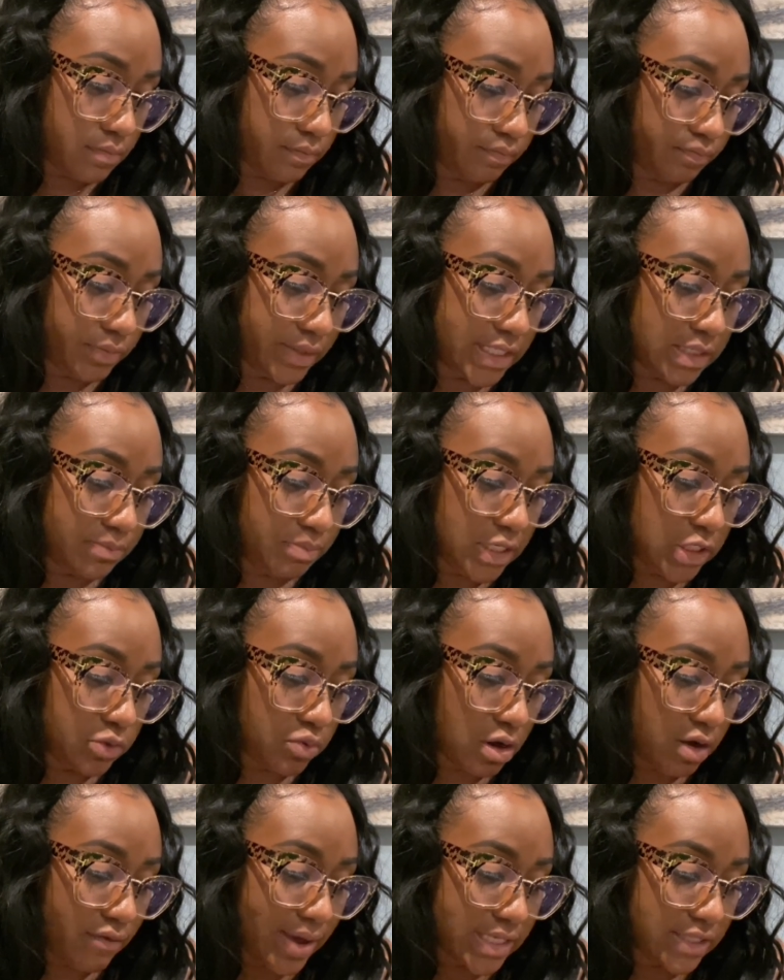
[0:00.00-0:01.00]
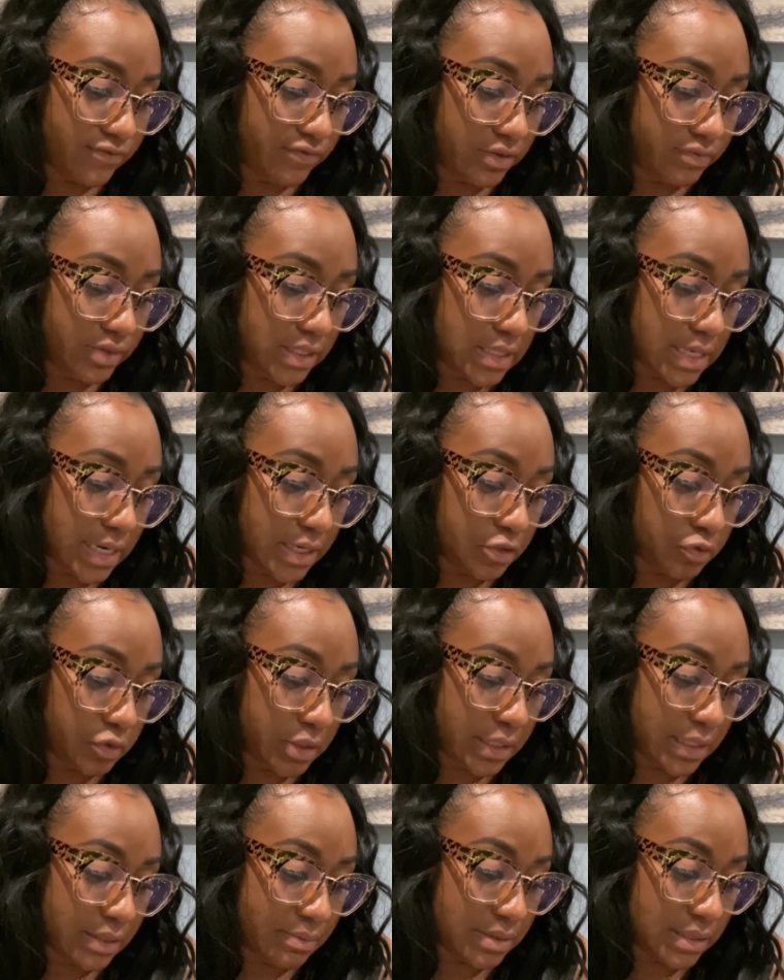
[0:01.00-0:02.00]
this B12 has
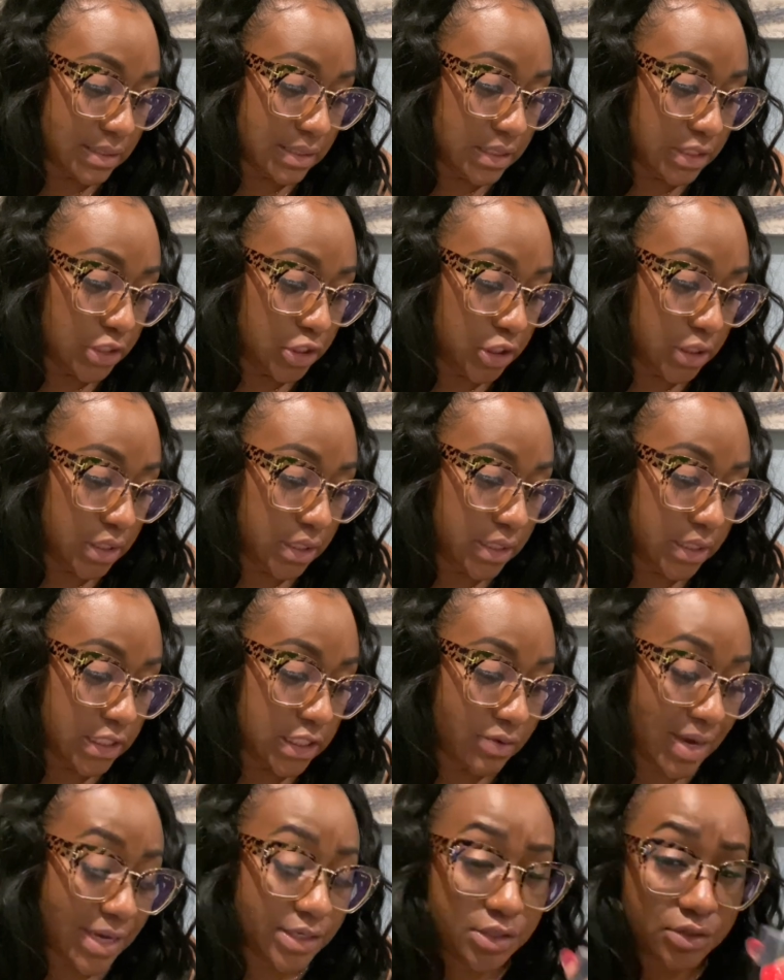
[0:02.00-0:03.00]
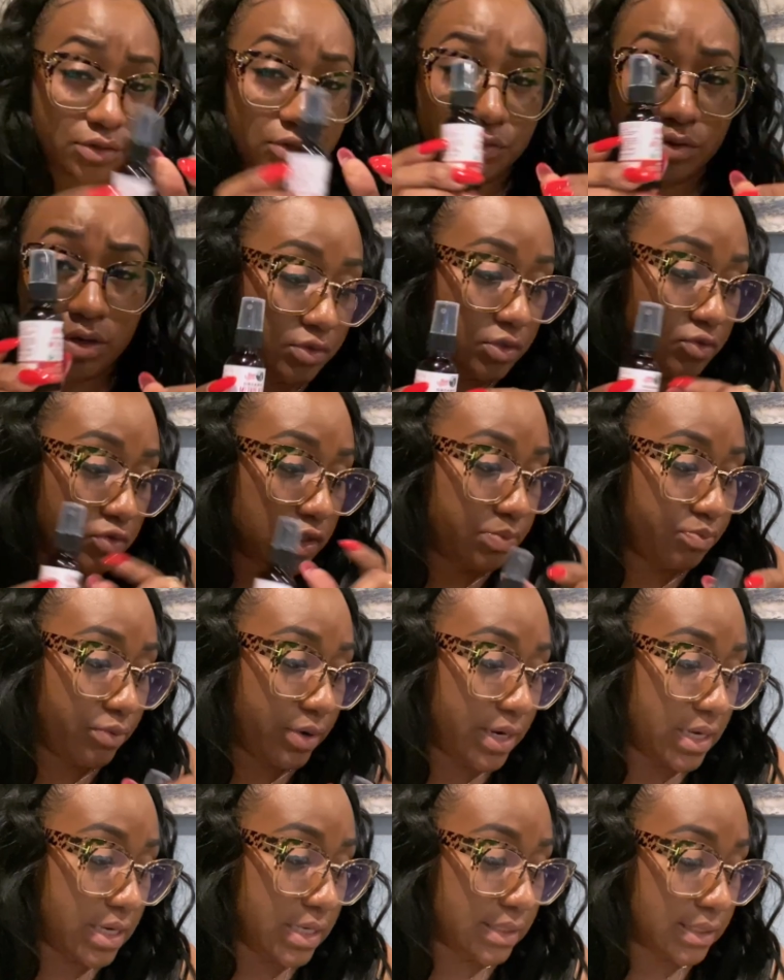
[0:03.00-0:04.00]
1500 mcg, so I do 2
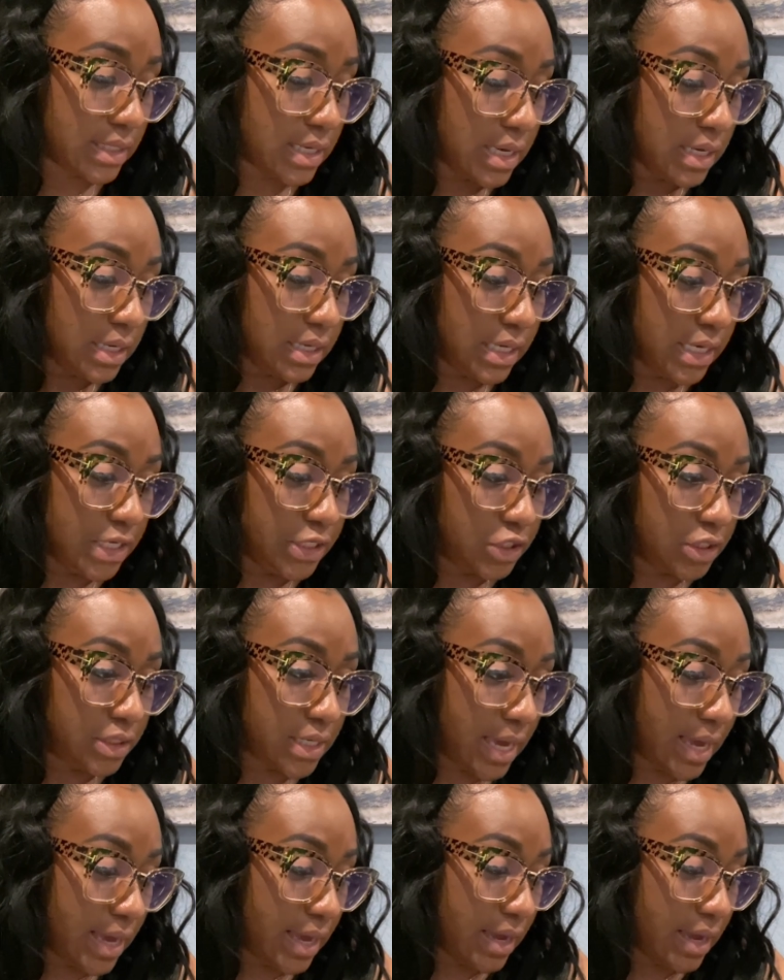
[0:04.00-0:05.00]
sprays each day.